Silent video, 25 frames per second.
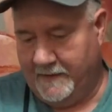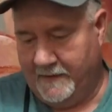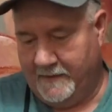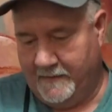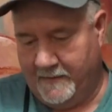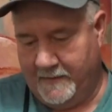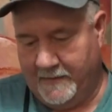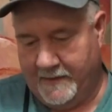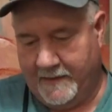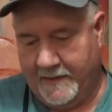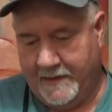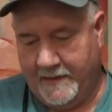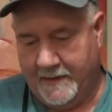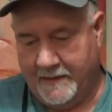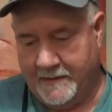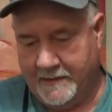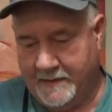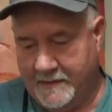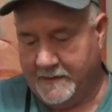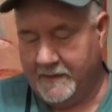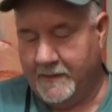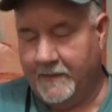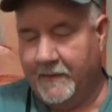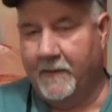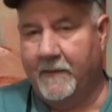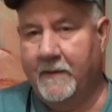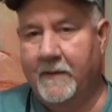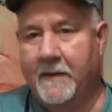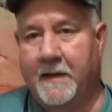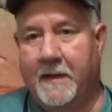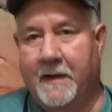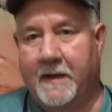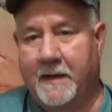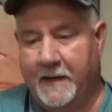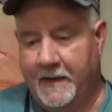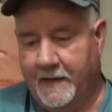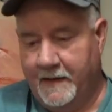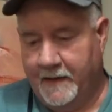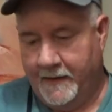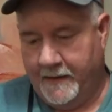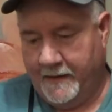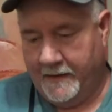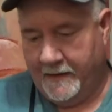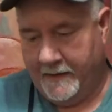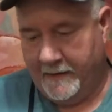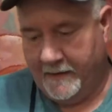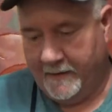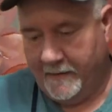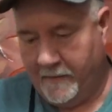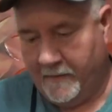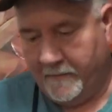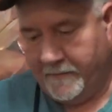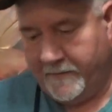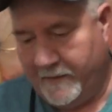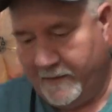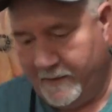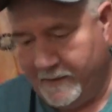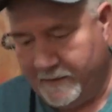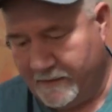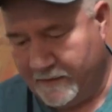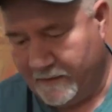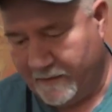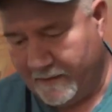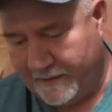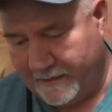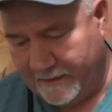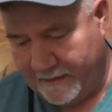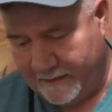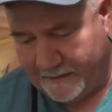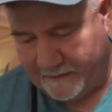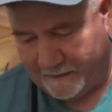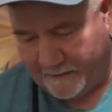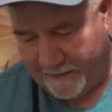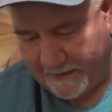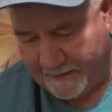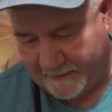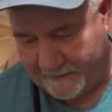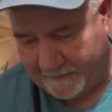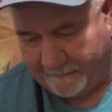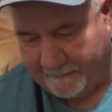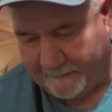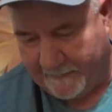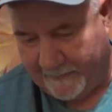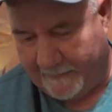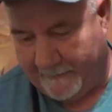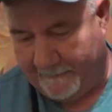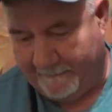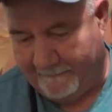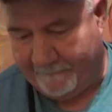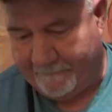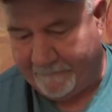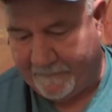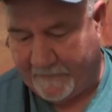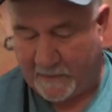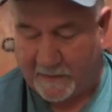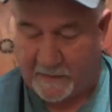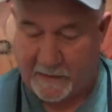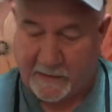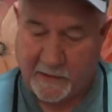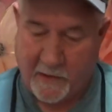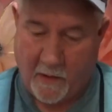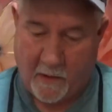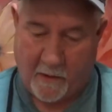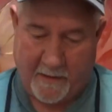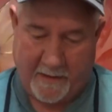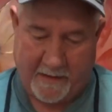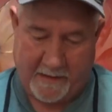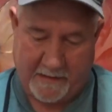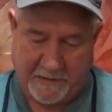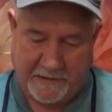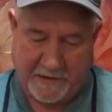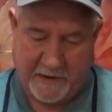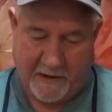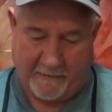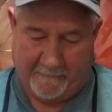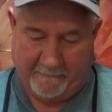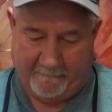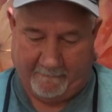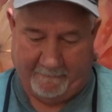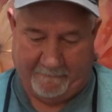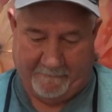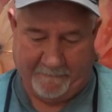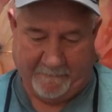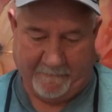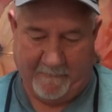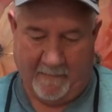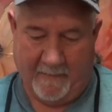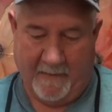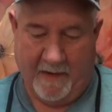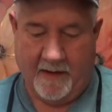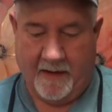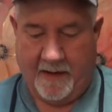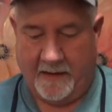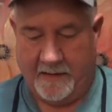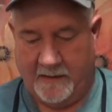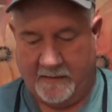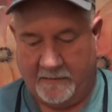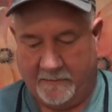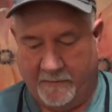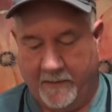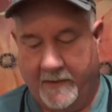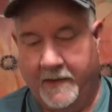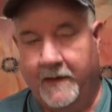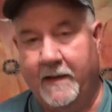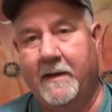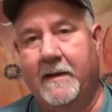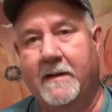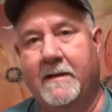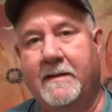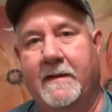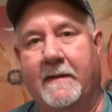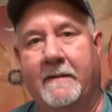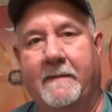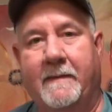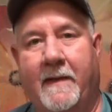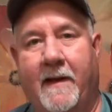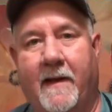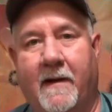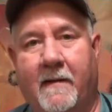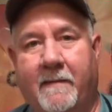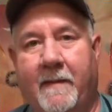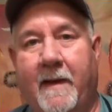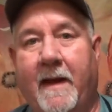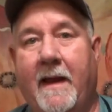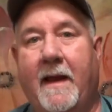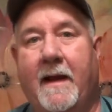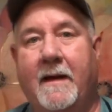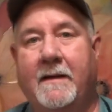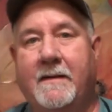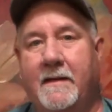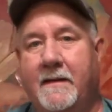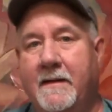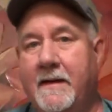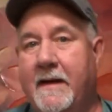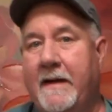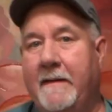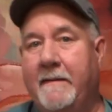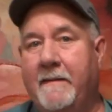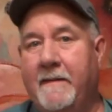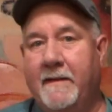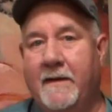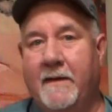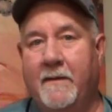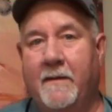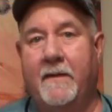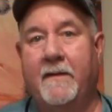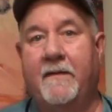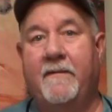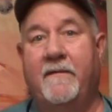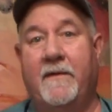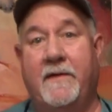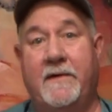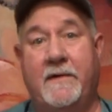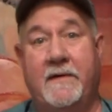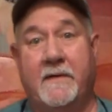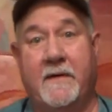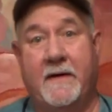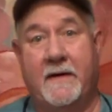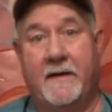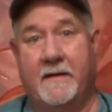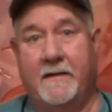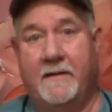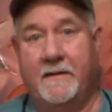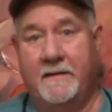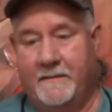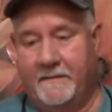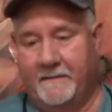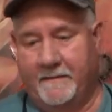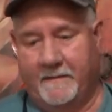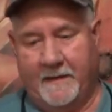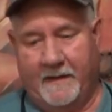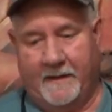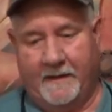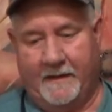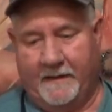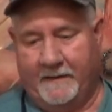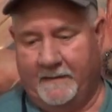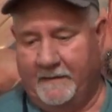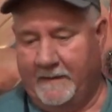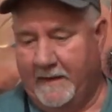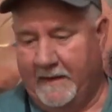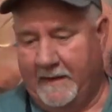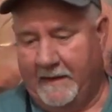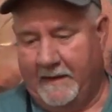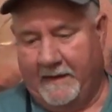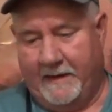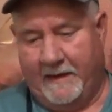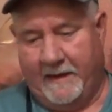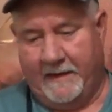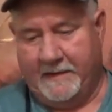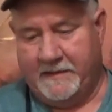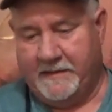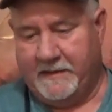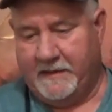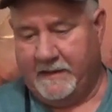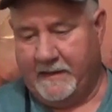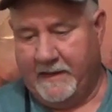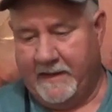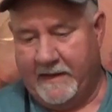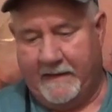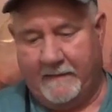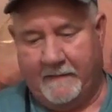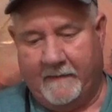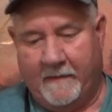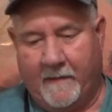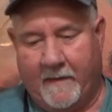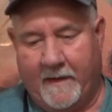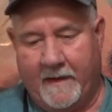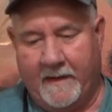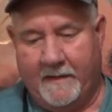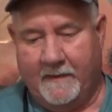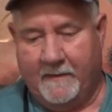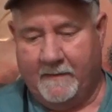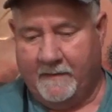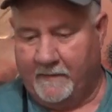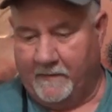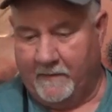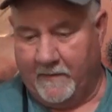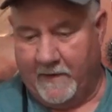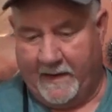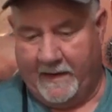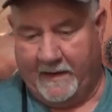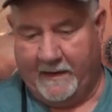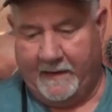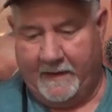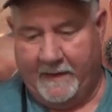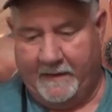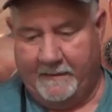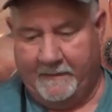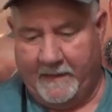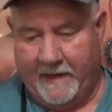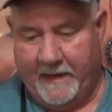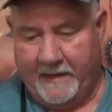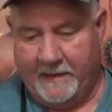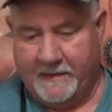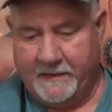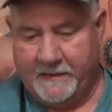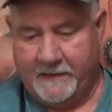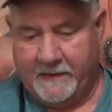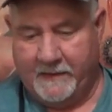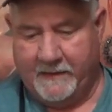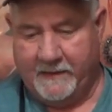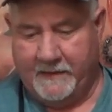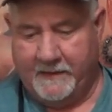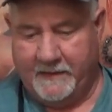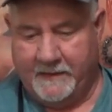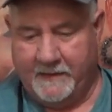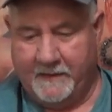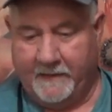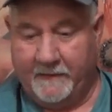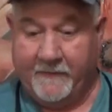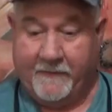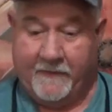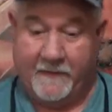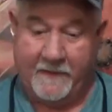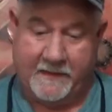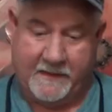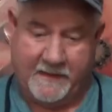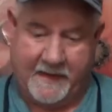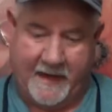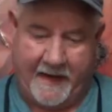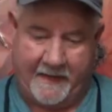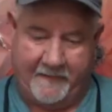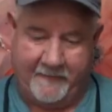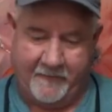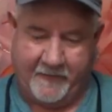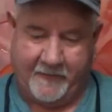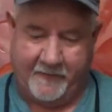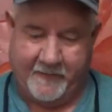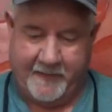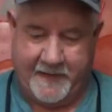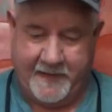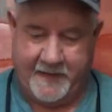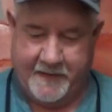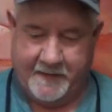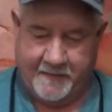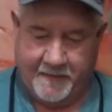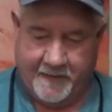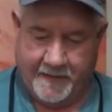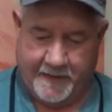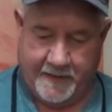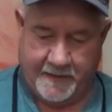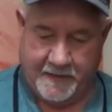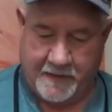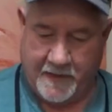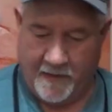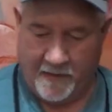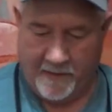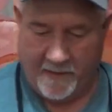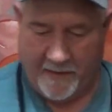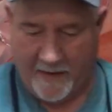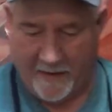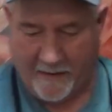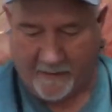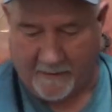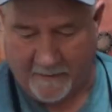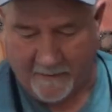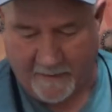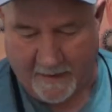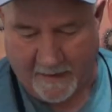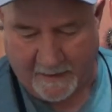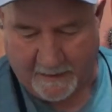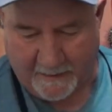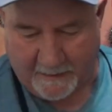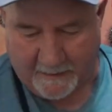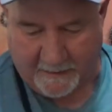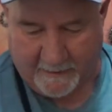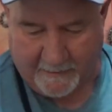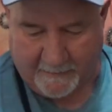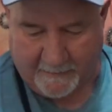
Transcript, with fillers: It really is. So, uh, hope you enjoy this recipe. Storage I just put it in a Ziploc bag, and keep it in the refrigerator. Uh, it should keep quite a while, I'm not sure. It's the first time for me, but it turned out great.